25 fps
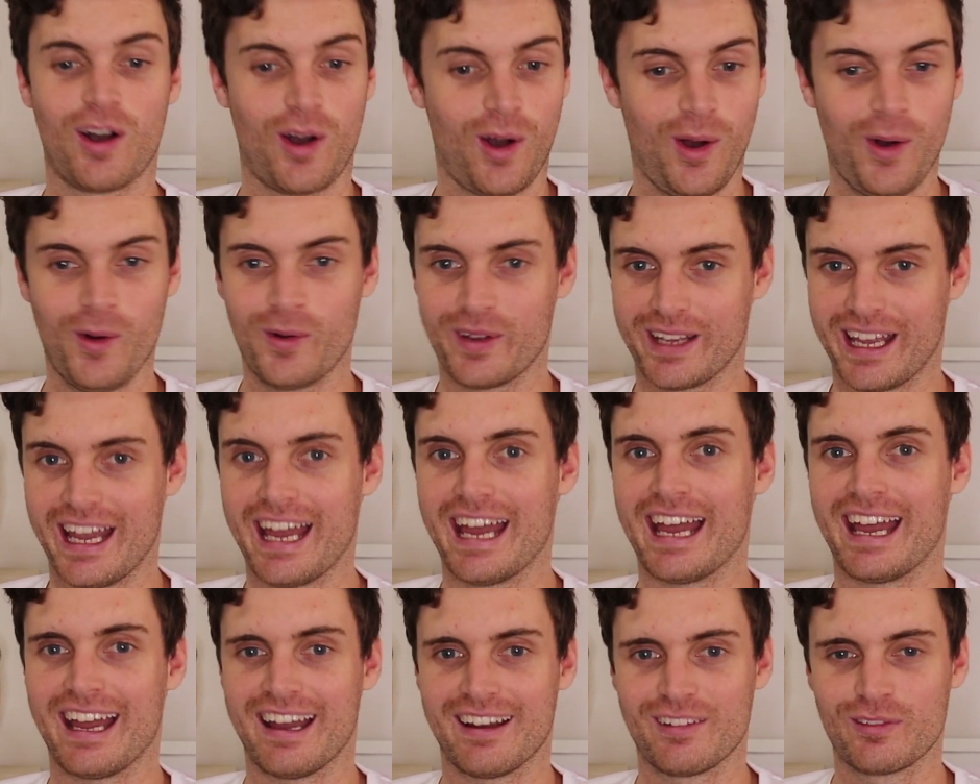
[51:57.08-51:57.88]
Oh,
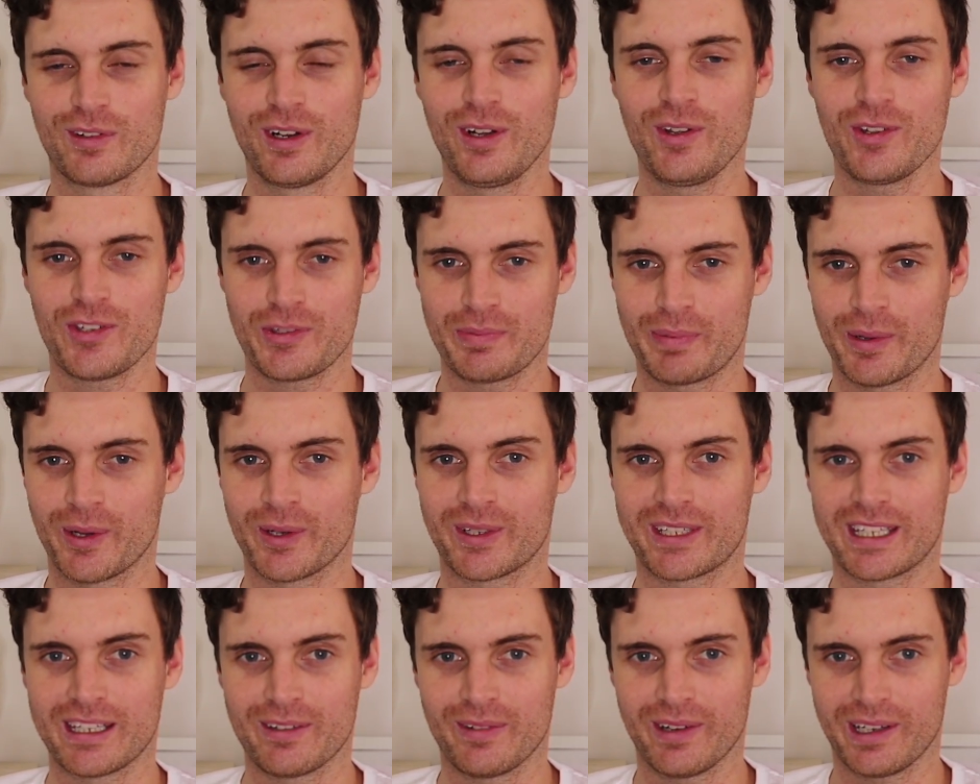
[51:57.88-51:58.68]
yeah. Real
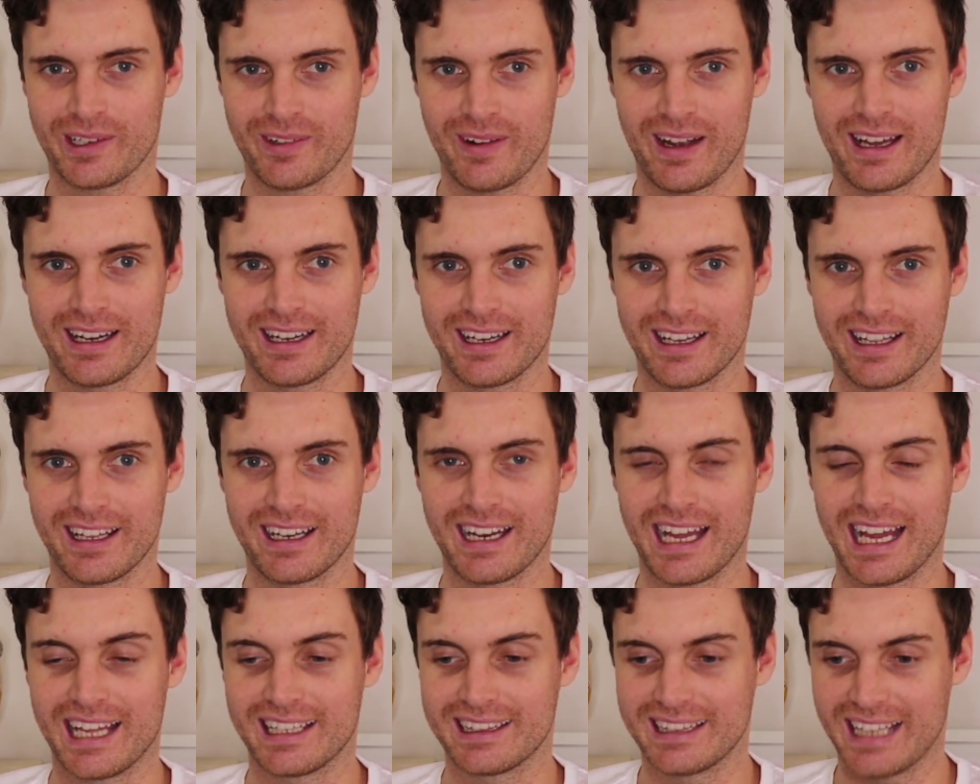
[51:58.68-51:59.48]
spooky. Regretted
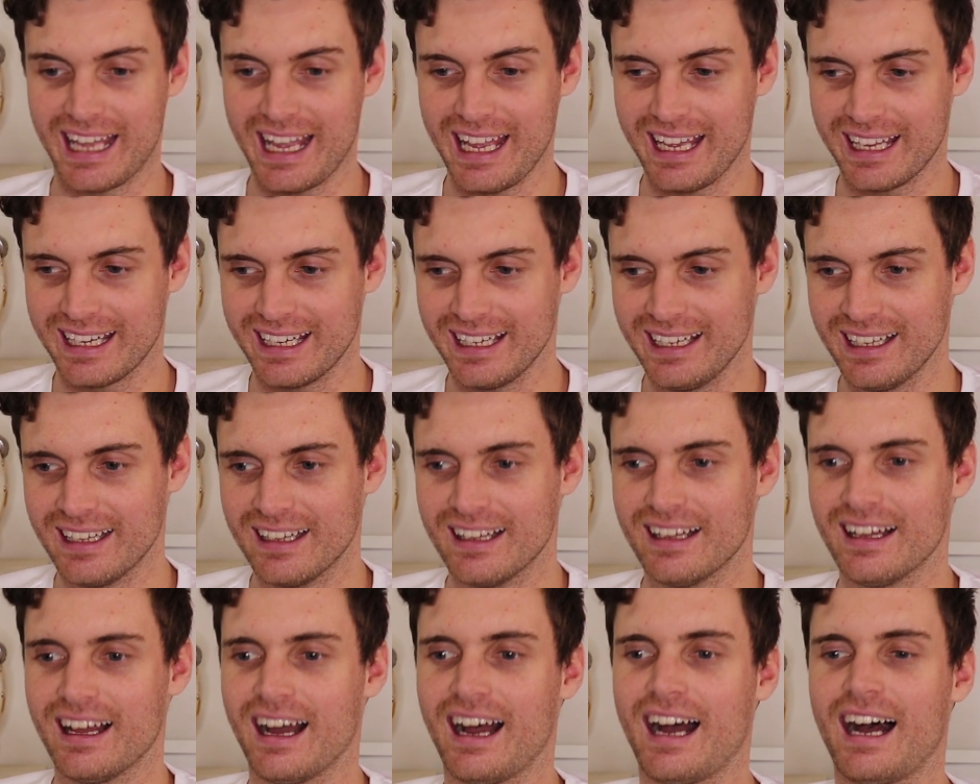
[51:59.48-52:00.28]
it. And then
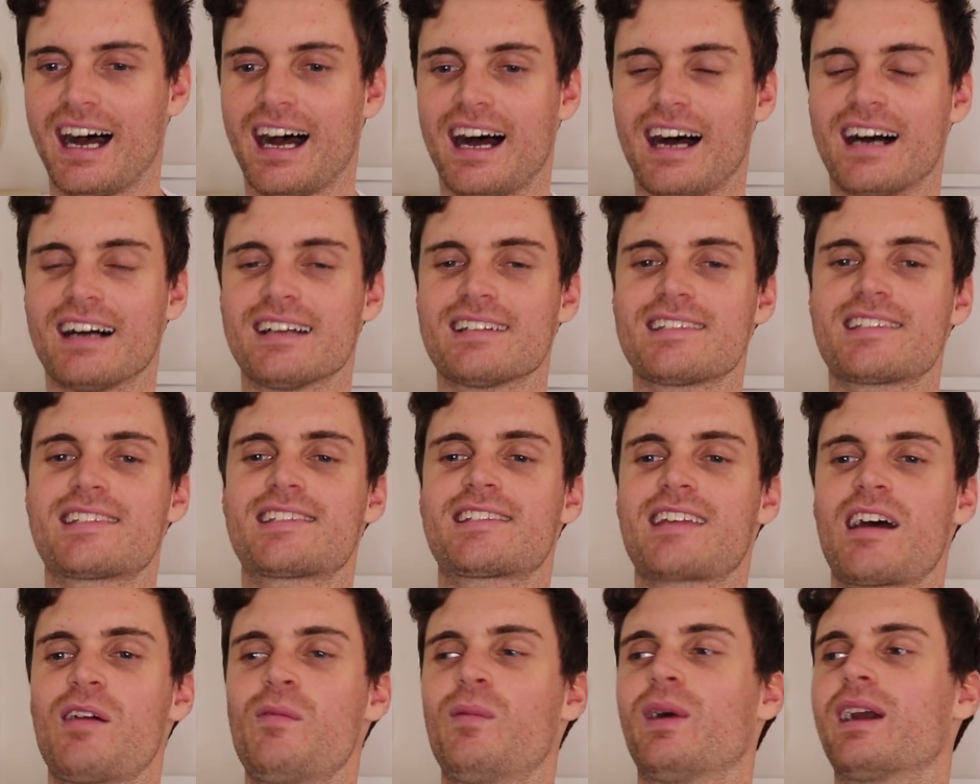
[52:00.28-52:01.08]

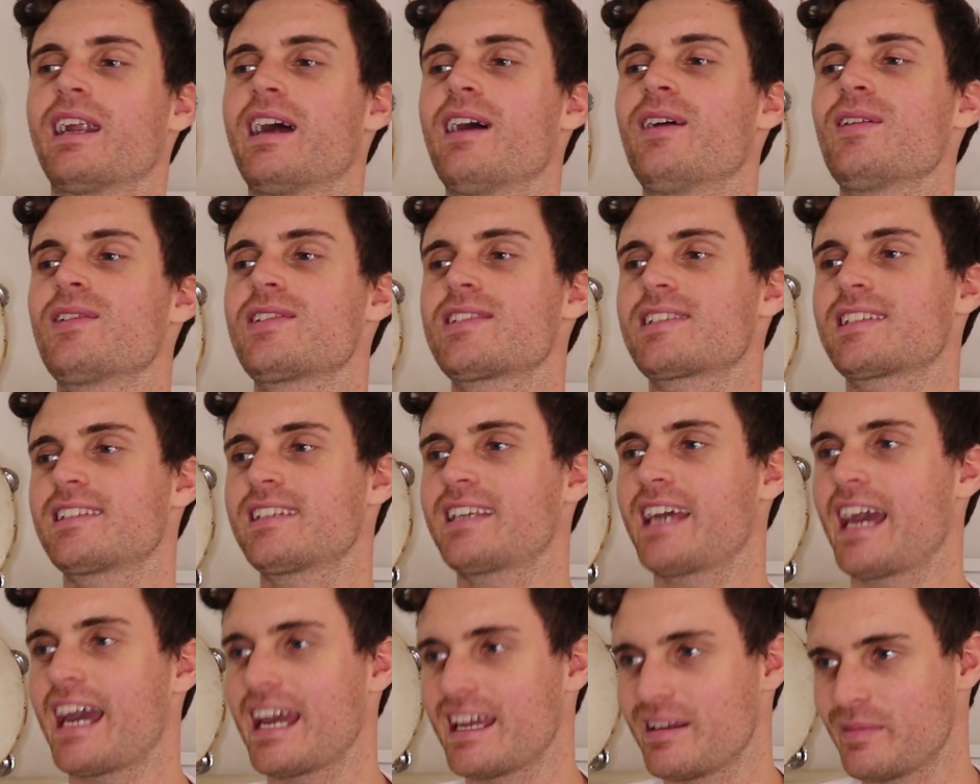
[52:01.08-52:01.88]
someone else
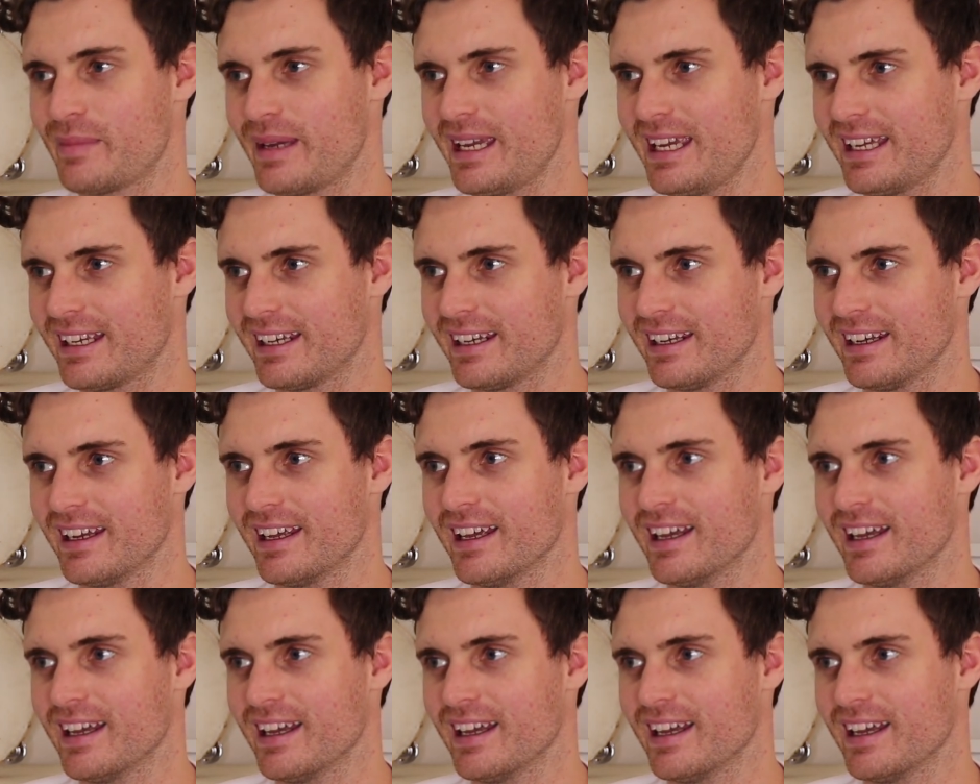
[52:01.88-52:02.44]
came in.